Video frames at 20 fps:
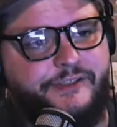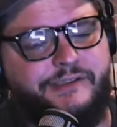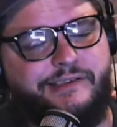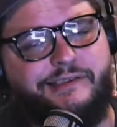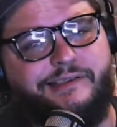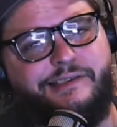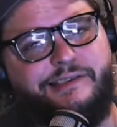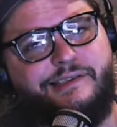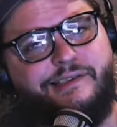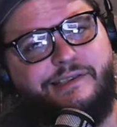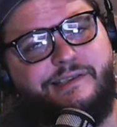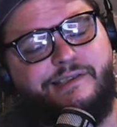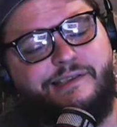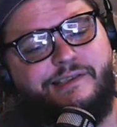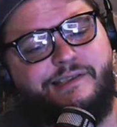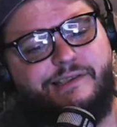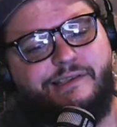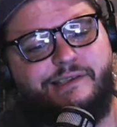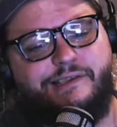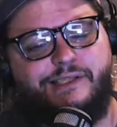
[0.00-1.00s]

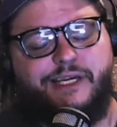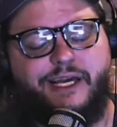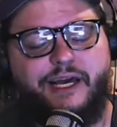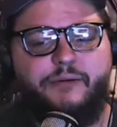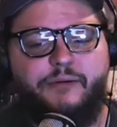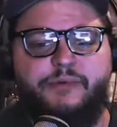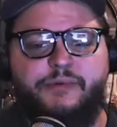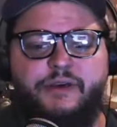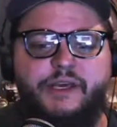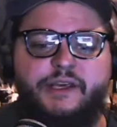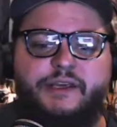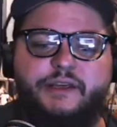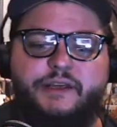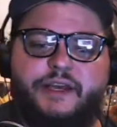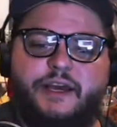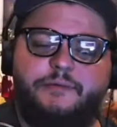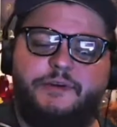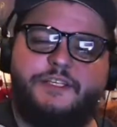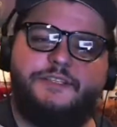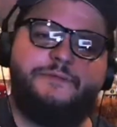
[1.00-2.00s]
you got to
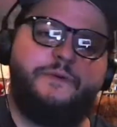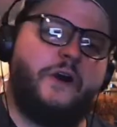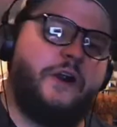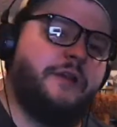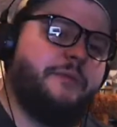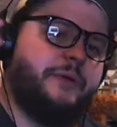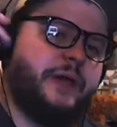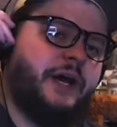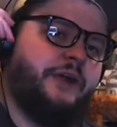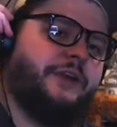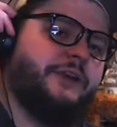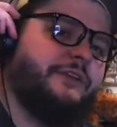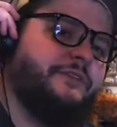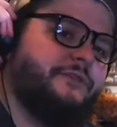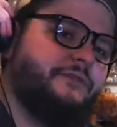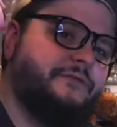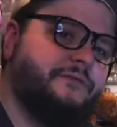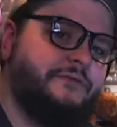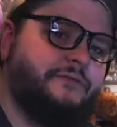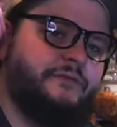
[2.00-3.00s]
be smart about
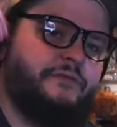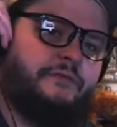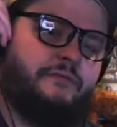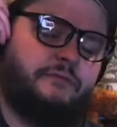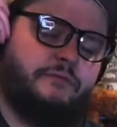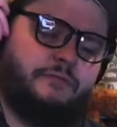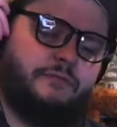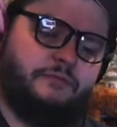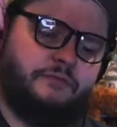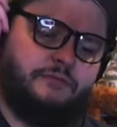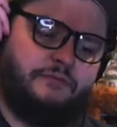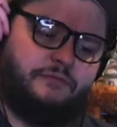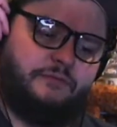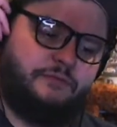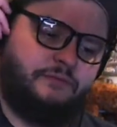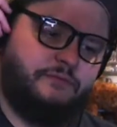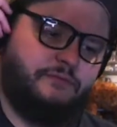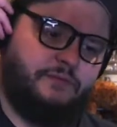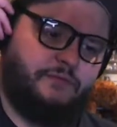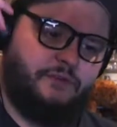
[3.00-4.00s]
it.
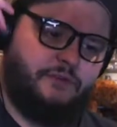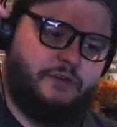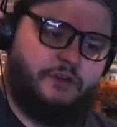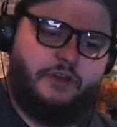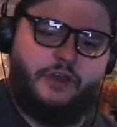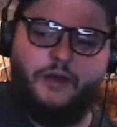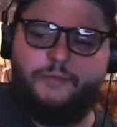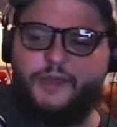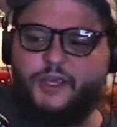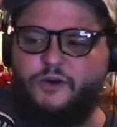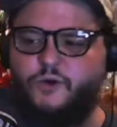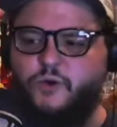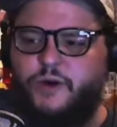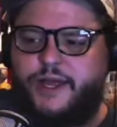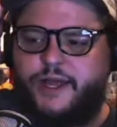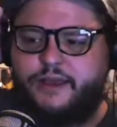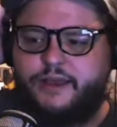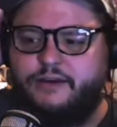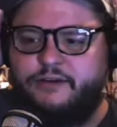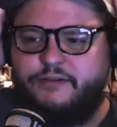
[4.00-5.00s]
Got to be
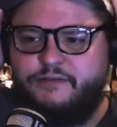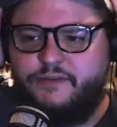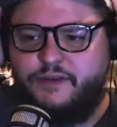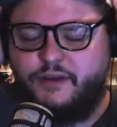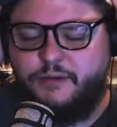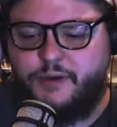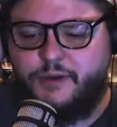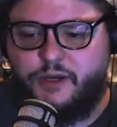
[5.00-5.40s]
quick. Got to